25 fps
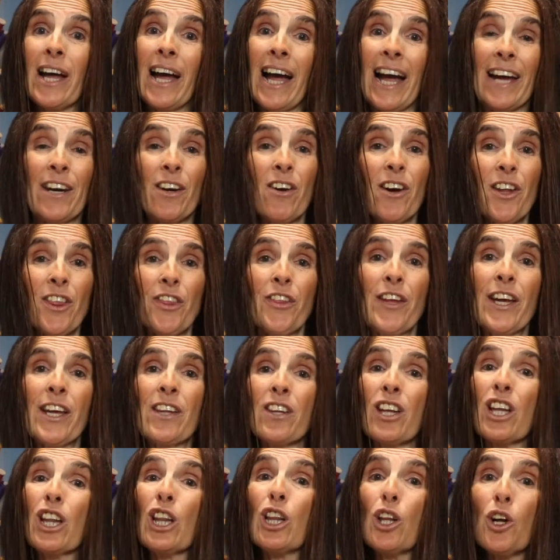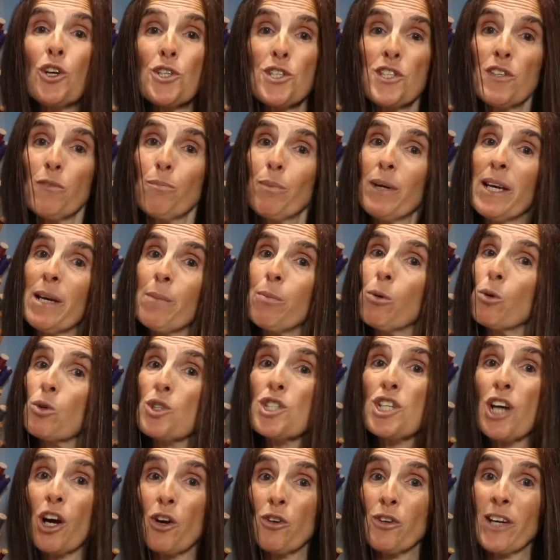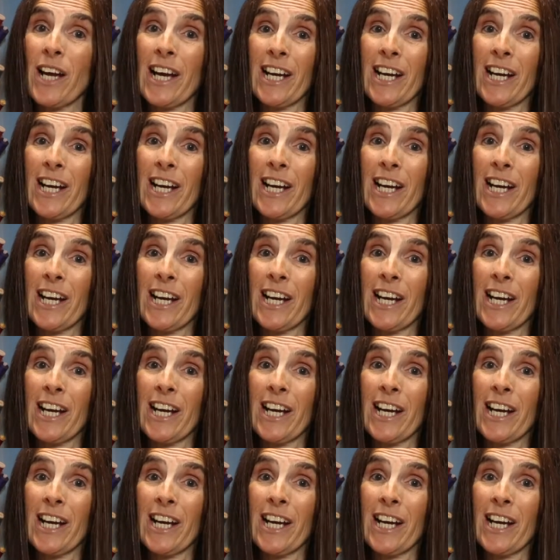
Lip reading: And I think that lots of people don't